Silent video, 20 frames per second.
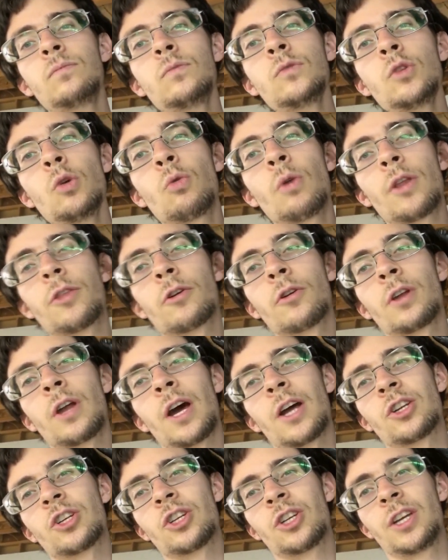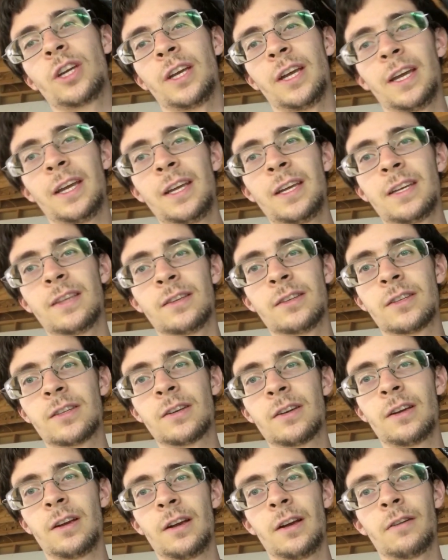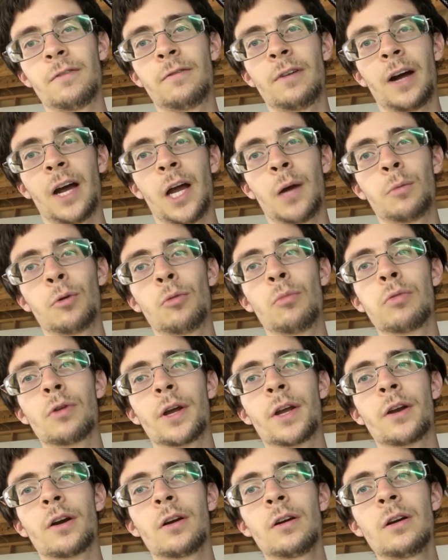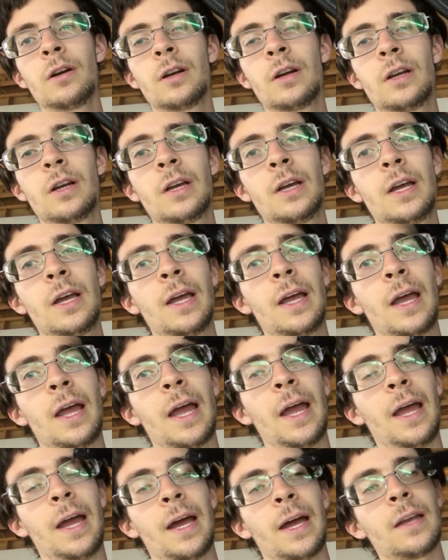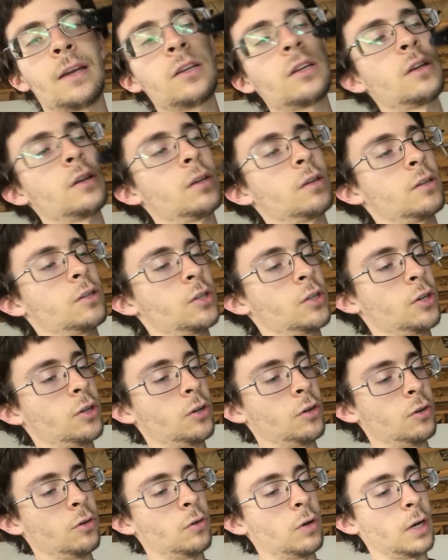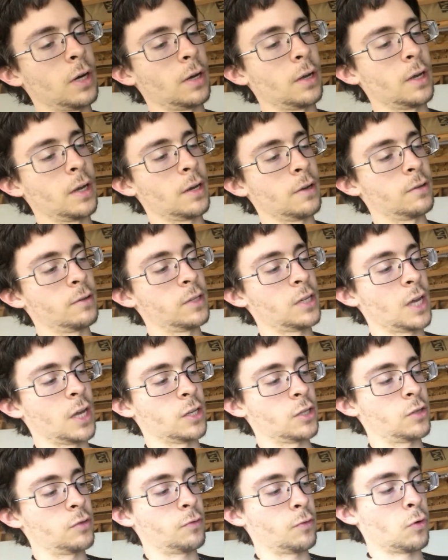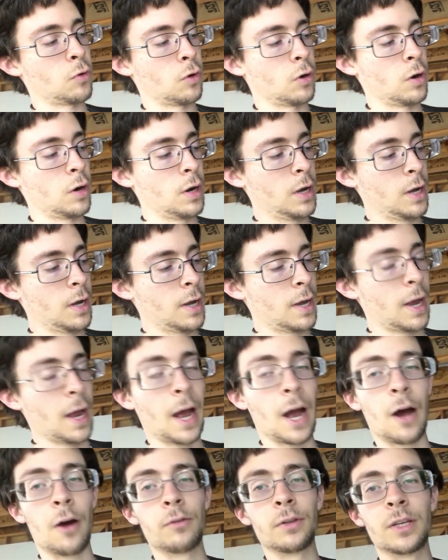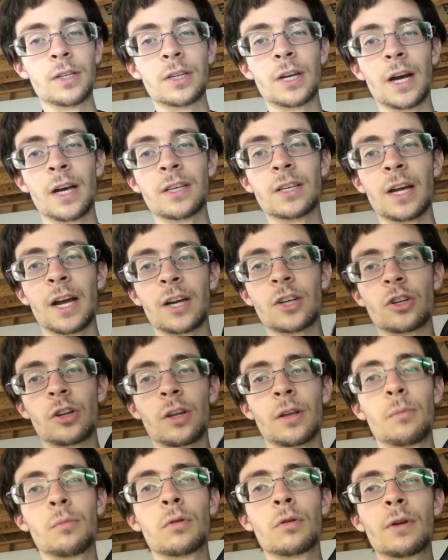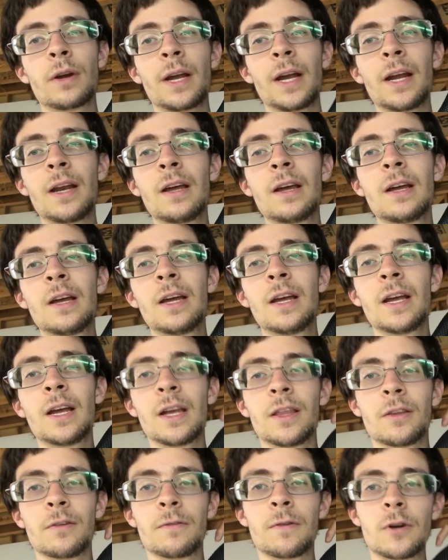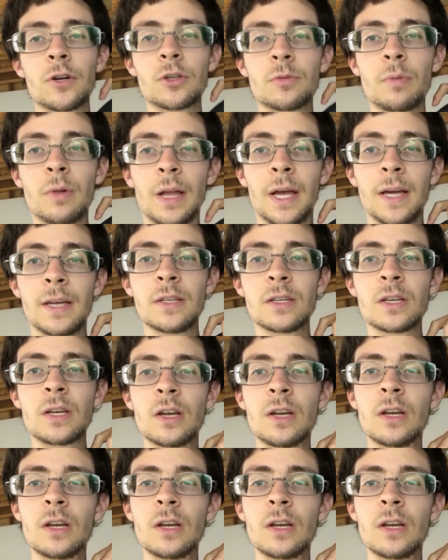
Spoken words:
whether or not she is a viable breeder, and to get a sense for how these guys actually breed in the first place,